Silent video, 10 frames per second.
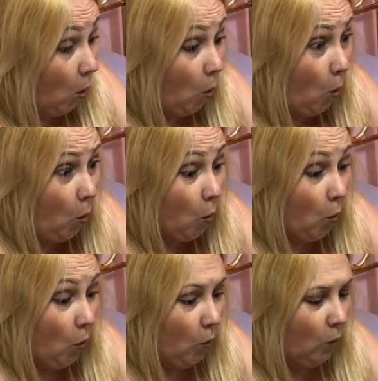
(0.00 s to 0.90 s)
Woo!
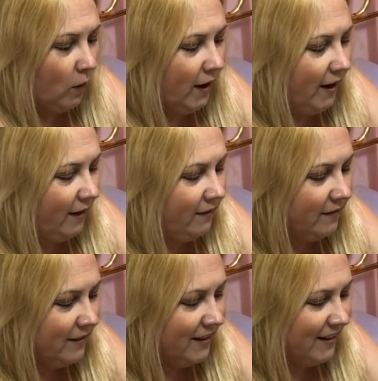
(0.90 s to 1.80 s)
Hello.
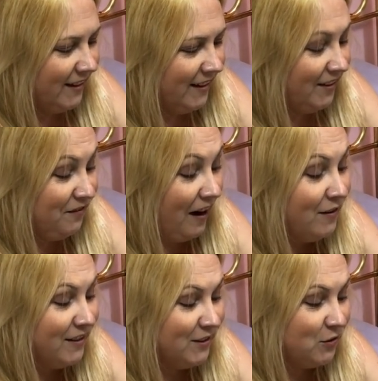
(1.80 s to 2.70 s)
It
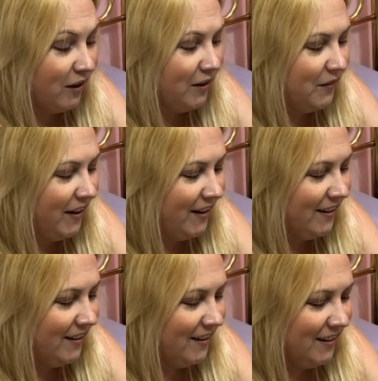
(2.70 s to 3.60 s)
found it straight away.